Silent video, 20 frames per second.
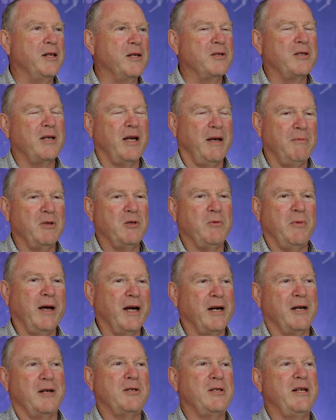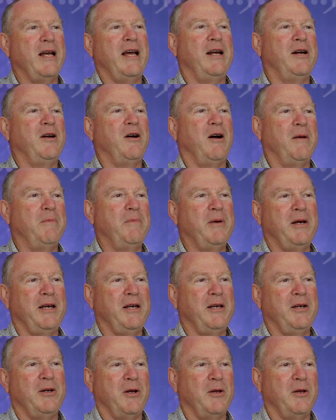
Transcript: The same as we understand I P.